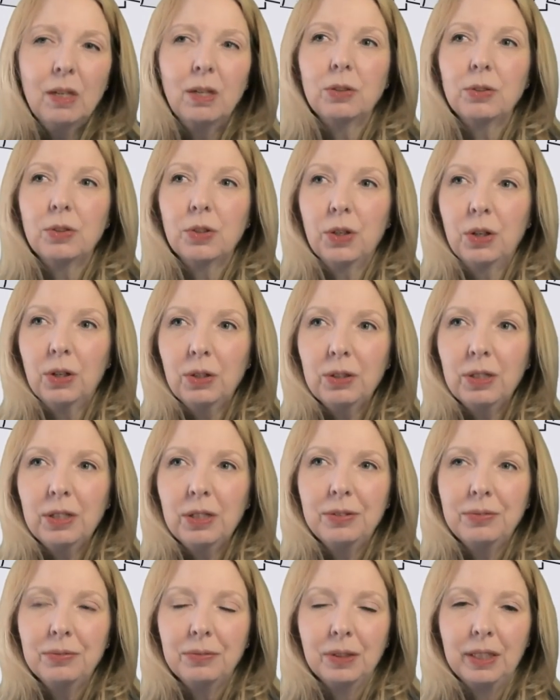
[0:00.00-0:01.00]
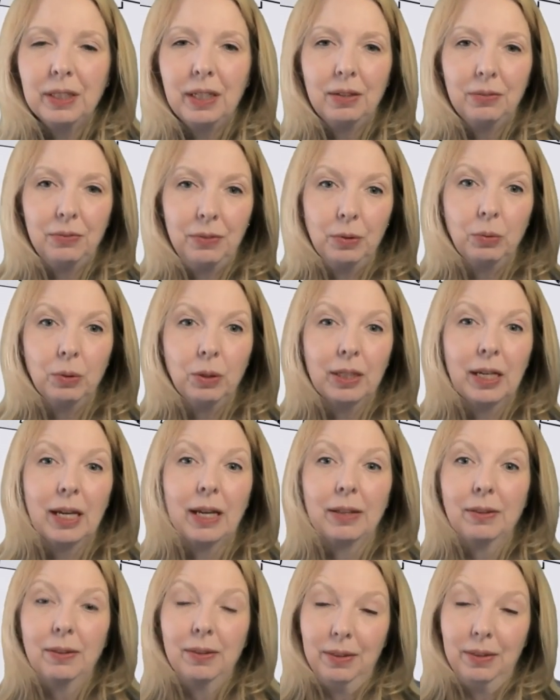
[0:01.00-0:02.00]
Alternatively, if you look
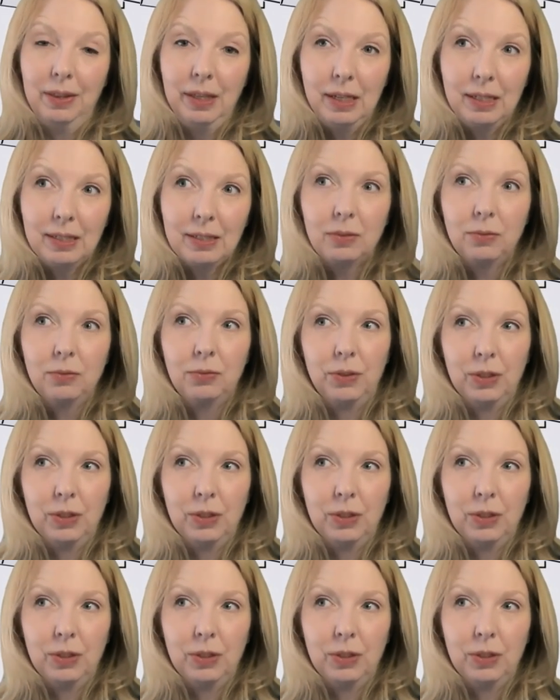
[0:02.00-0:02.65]
at this